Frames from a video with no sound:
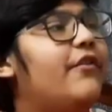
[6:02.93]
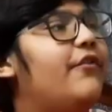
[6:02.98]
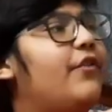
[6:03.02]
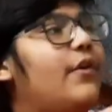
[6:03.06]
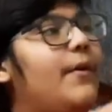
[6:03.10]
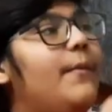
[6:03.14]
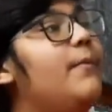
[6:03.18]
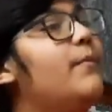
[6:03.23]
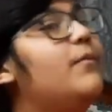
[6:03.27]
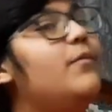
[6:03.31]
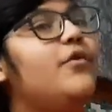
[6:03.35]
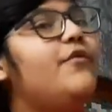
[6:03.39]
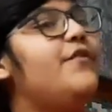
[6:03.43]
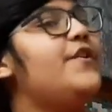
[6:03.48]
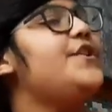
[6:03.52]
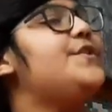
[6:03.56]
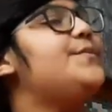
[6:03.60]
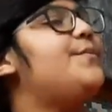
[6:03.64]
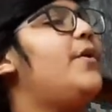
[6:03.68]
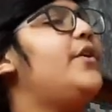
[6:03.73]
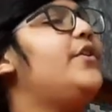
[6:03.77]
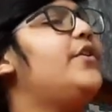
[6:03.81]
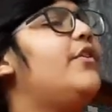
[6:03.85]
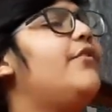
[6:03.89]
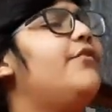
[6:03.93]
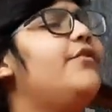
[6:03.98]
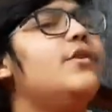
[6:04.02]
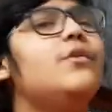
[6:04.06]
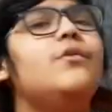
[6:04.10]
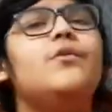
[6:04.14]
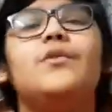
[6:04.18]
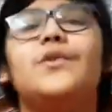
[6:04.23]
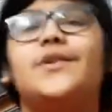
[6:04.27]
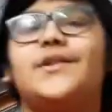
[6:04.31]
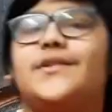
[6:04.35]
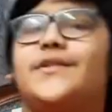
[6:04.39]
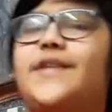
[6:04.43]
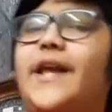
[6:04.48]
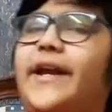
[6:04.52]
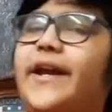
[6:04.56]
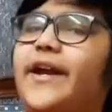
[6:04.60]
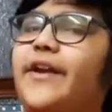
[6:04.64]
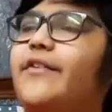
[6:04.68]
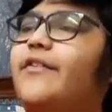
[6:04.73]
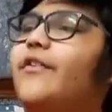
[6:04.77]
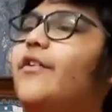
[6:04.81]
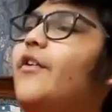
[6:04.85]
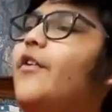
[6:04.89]
from movies point of view,
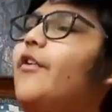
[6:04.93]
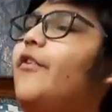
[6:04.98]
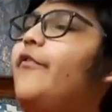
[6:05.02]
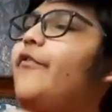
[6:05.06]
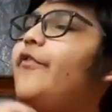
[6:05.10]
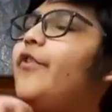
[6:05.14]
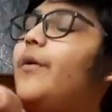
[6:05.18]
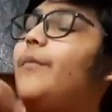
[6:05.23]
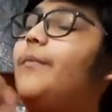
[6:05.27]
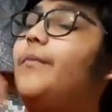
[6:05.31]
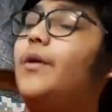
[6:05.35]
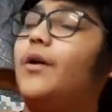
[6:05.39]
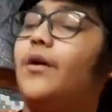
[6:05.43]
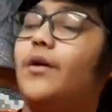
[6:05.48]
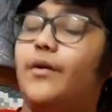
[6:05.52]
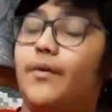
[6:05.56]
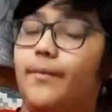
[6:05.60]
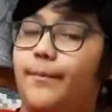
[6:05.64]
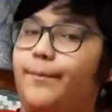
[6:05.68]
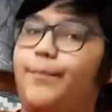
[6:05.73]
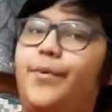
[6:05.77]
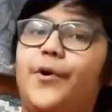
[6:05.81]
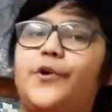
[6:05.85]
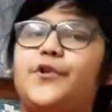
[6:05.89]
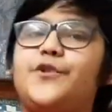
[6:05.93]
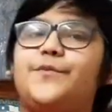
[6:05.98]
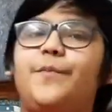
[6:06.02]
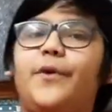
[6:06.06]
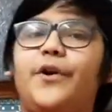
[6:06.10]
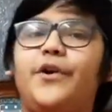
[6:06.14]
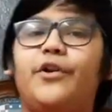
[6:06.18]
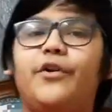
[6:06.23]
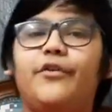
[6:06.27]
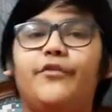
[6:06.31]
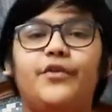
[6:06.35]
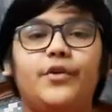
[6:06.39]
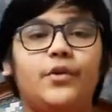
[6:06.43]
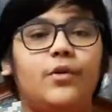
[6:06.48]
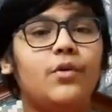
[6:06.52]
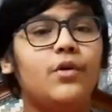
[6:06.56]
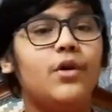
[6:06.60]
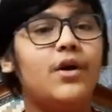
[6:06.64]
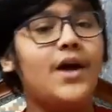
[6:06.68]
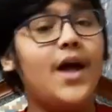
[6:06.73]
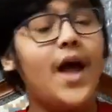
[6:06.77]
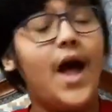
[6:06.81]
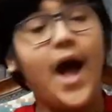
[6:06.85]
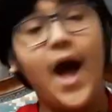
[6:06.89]
second from books point of view.
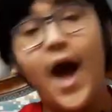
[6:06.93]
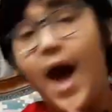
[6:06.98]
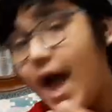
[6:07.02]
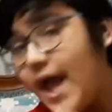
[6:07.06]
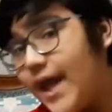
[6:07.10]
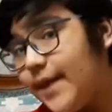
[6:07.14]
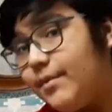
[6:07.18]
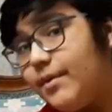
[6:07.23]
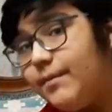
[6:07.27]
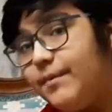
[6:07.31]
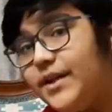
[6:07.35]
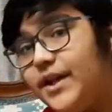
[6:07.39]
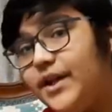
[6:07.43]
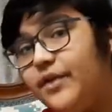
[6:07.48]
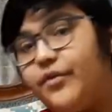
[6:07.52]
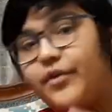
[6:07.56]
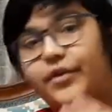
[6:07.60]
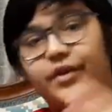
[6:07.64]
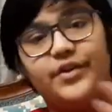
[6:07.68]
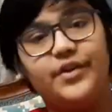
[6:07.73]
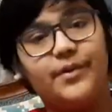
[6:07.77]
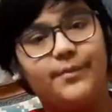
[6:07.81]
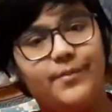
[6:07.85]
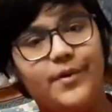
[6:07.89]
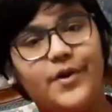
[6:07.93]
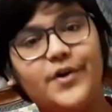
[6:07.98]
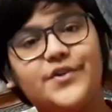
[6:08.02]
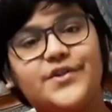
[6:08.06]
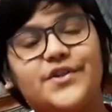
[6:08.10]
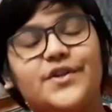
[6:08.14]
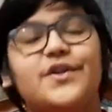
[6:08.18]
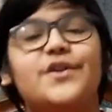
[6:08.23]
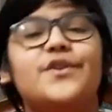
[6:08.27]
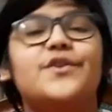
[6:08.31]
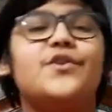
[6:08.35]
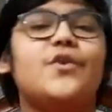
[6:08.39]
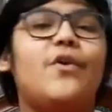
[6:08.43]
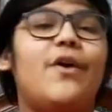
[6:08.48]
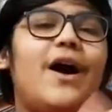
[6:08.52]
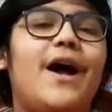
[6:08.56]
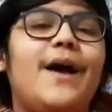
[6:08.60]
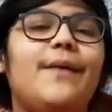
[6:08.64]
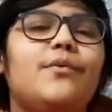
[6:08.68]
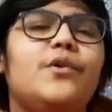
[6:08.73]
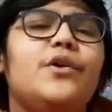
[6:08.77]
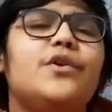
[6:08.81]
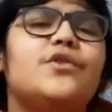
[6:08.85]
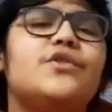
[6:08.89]
I am a believer in the books, so
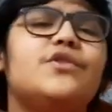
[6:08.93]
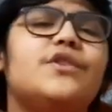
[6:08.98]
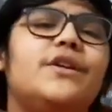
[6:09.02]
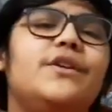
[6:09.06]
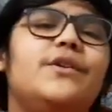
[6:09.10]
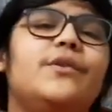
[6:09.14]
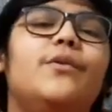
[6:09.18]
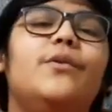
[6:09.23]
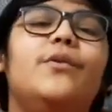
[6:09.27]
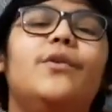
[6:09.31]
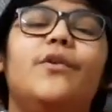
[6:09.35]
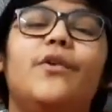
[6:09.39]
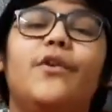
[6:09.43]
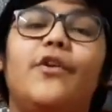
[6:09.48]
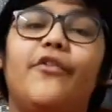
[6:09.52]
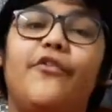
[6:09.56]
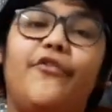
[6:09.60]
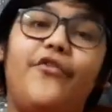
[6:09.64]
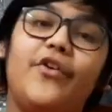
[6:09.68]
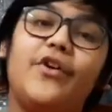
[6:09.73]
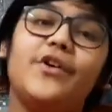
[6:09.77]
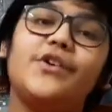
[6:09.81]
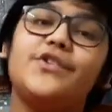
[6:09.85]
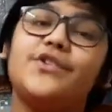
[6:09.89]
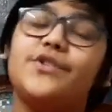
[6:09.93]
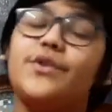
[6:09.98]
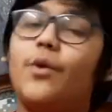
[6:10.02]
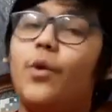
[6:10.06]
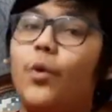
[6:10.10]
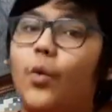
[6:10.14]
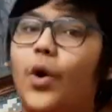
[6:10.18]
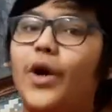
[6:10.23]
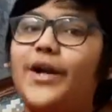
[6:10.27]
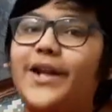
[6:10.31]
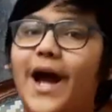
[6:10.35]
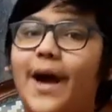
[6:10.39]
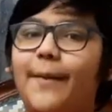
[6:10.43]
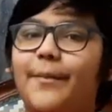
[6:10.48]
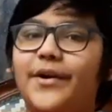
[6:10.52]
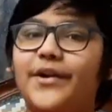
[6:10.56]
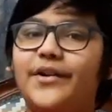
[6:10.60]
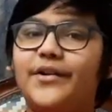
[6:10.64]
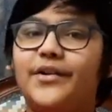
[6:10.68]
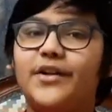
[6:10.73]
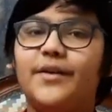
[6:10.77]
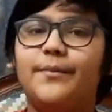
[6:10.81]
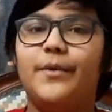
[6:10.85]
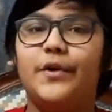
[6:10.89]
I'm going to tell you first what happened
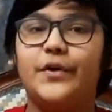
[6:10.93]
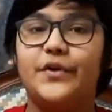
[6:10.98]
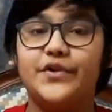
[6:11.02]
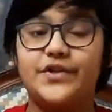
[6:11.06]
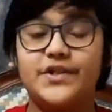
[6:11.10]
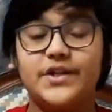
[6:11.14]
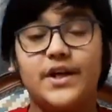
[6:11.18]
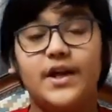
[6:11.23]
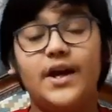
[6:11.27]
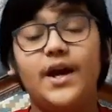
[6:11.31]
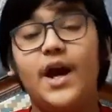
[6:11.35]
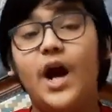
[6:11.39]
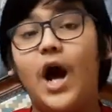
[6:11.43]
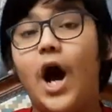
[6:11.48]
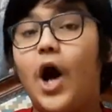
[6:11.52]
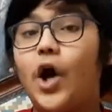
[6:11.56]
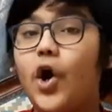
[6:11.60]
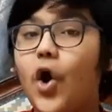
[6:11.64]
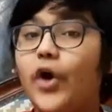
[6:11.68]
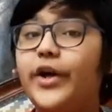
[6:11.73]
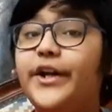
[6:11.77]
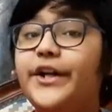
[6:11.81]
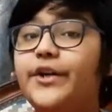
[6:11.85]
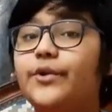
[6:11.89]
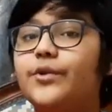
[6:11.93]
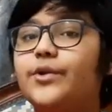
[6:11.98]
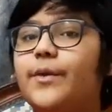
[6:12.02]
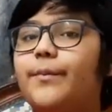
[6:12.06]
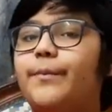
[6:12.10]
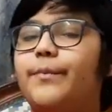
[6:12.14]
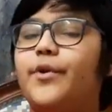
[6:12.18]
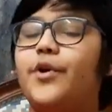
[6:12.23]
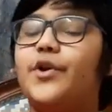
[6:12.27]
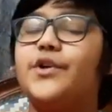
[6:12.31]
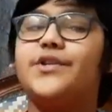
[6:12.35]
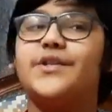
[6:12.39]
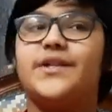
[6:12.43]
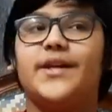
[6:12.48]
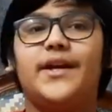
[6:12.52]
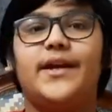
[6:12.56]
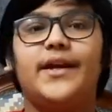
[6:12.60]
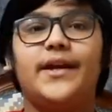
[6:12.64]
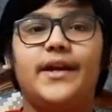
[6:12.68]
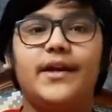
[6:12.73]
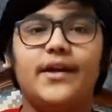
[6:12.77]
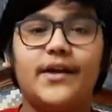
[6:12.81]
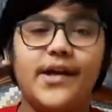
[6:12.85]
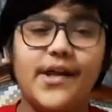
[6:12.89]
in the books. According to the books,
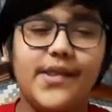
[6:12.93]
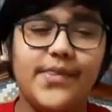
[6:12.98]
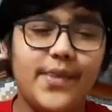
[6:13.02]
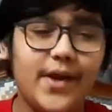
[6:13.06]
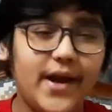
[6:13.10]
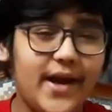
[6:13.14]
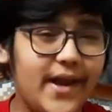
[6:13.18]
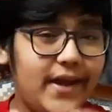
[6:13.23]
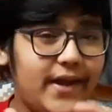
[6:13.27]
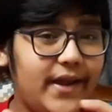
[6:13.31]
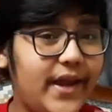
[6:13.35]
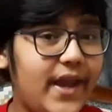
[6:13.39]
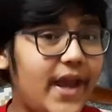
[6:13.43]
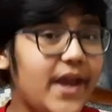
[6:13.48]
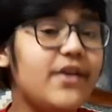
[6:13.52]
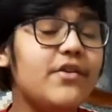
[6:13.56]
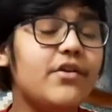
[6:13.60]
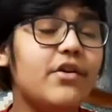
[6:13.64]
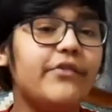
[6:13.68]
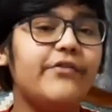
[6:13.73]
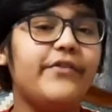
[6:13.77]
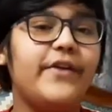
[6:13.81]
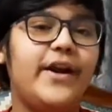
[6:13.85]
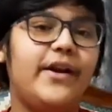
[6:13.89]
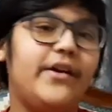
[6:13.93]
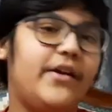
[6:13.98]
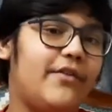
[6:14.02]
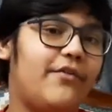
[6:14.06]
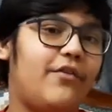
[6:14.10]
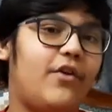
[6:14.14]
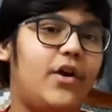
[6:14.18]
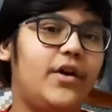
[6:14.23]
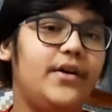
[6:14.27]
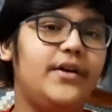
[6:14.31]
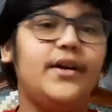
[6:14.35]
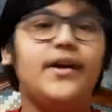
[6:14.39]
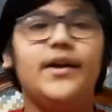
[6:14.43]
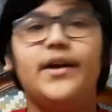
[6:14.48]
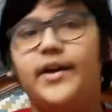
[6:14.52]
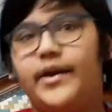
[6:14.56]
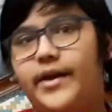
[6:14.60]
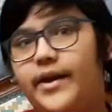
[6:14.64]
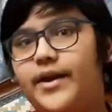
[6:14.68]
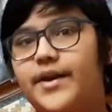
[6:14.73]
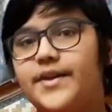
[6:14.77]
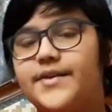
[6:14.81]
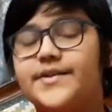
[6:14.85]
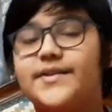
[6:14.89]
the end of Elder Wand
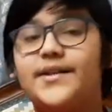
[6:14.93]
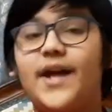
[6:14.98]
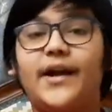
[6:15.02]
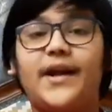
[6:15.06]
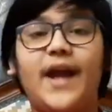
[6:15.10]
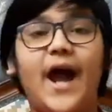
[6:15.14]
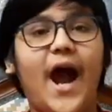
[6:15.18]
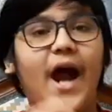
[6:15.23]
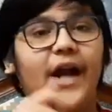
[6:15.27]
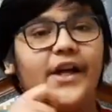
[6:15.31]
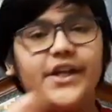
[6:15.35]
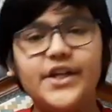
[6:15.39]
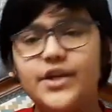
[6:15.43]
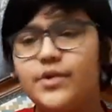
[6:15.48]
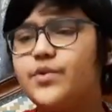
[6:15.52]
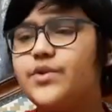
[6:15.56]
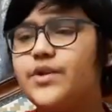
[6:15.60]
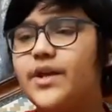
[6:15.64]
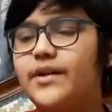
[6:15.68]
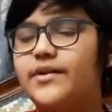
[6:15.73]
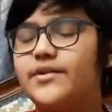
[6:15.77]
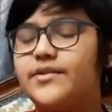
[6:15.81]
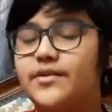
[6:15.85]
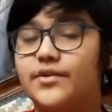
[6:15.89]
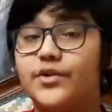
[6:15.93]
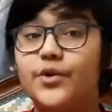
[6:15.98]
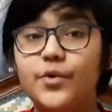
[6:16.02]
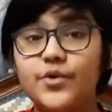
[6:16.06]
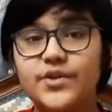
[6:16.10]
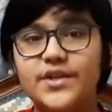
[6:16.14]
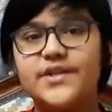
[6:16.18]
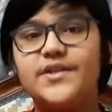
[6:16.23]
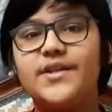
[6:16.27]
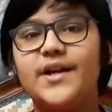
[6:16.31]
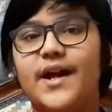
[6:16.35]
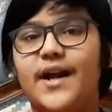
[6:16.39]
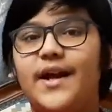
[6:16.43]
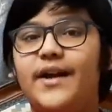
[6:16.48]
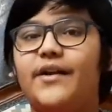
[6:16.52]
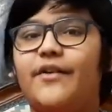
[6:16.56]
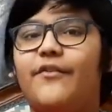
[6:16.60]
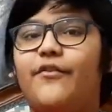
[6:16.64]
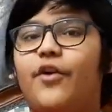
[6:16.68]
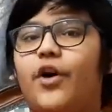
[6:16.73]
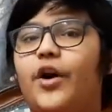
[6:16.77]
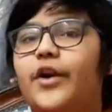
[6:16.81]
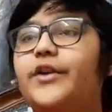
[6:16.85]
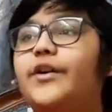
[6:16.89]
is that Harry uses the Elder
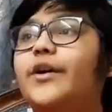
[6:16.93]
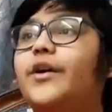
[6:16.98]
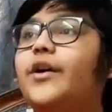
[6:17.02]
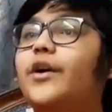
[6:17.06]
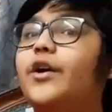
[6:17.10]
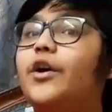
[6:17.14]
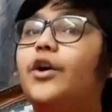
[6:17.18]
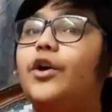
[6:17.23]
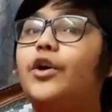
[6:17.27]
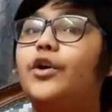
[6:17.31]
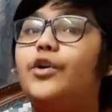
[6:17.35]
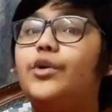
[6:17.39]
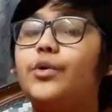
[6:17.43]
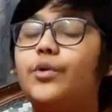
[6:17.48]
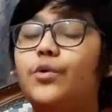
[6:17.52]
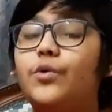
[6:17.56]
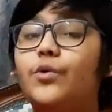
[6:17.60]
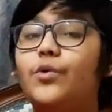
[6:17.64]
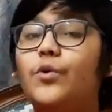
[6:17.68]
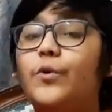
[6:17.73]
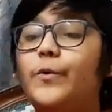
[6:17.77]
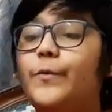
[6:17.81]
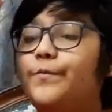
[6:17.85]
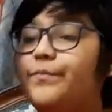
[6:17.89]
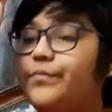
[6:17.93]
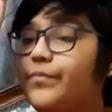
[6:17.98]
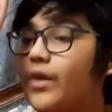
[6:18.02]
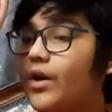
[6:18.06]
Wand to